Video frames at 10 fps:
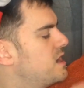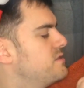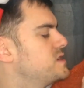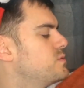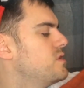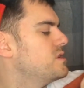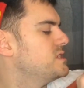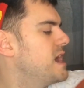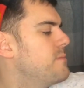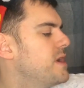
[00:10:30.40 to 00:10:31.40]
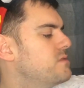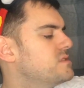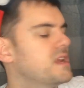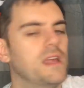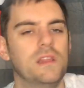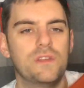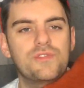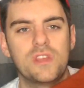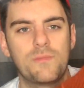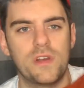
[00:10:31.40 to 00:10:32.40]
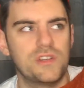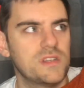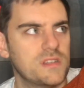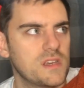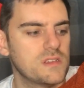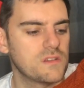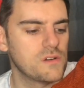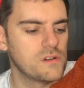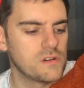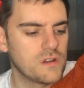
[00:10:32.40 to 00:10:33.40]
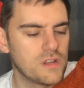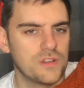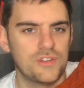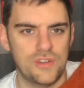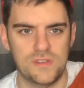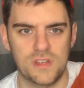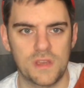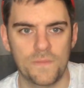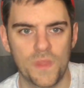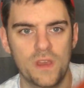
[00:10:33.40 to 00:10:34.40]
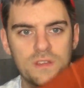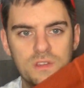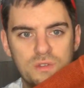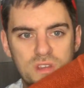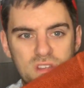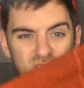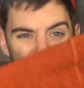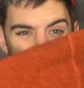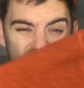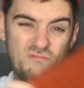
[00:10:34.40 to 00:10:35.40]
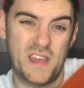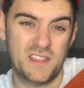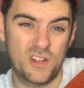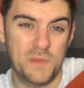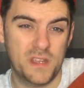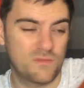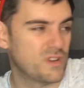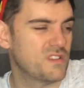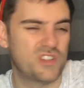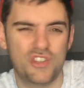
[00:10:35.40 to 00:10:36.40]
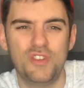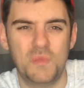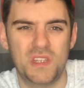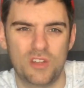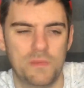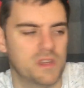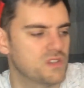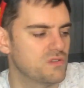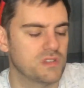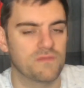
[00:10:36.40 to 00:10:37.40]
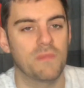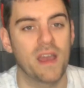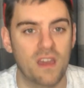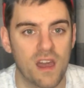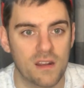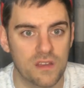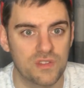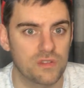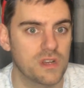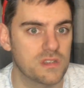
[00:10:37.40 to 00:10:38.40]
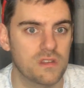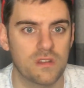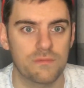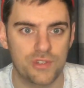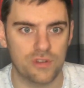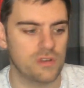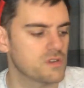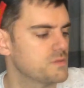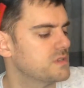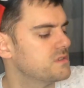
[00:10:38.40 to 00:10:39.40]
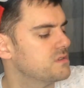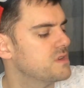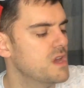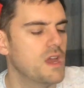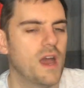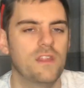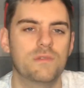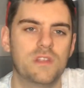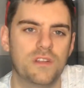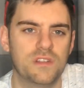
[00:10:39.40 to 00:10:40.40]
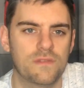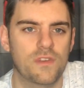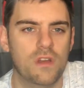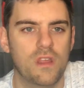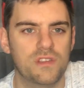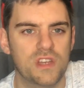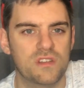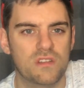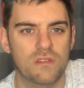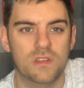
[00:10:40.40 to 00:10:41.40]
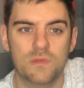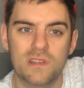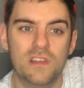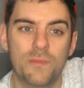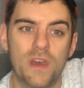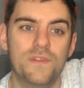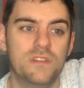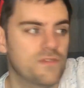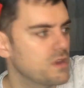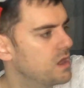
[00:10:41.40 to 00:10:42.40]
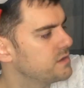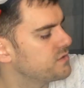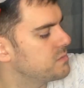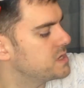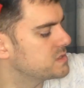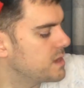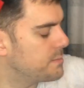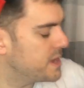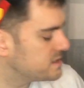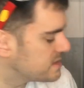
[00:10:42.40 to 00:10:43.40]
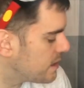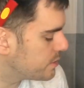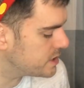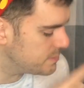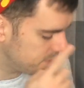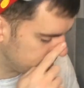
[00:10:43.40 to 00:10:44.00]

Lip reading: This was £10 and I literally purchased this on Tuesday. So this might still be in, well, this should still be in stores. If my Carlisle store has it, then I'm sure yours will too. And there was lots of different colours. I just thought this was a little bit of a different colour for me, so I picked that one up.